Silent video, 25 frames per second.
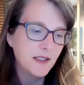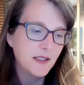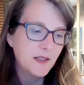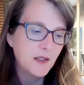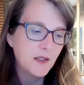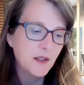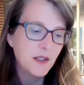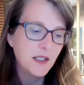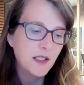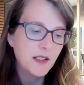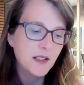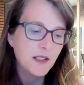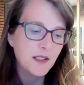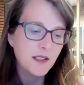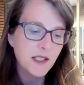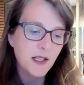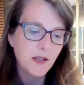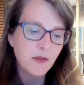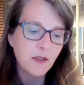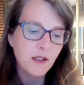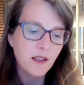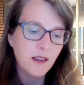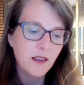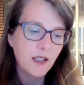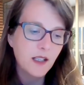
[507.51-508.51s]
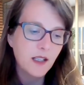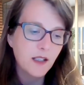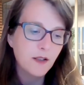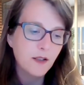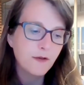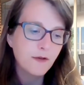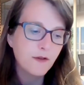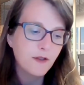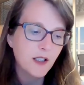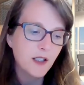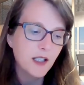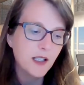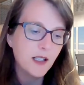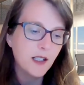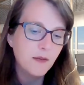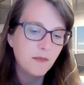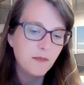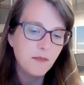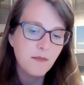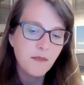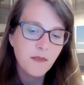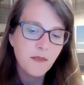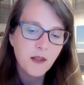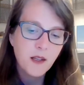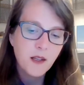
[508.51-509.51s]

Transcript: So this is everything from